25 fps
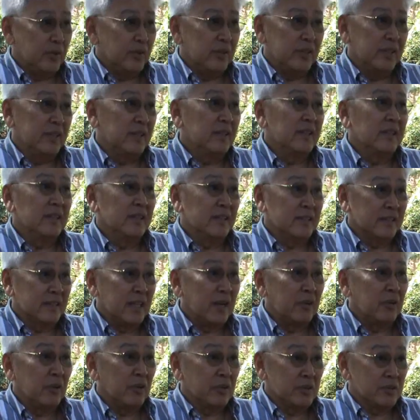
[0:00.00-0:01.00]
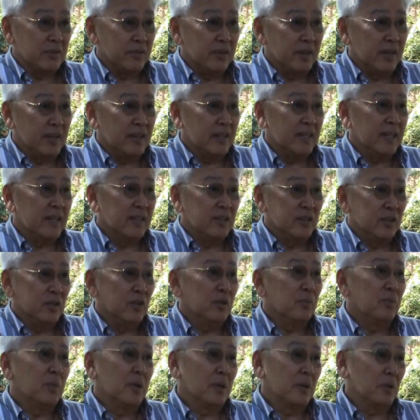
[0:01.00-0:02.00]
in South Australia.
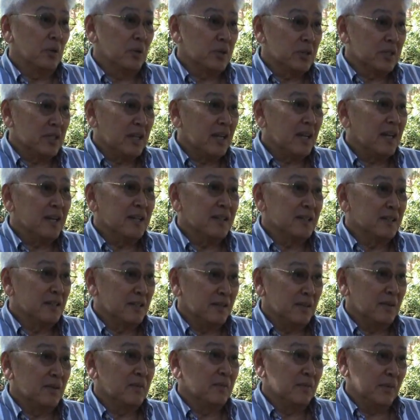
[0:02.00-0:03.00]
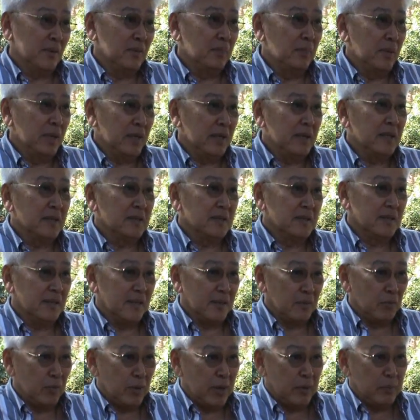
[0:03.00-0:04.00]
Barossa is the biggest
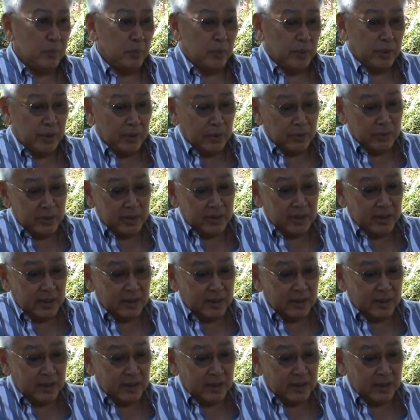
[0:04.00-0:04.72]
wine producing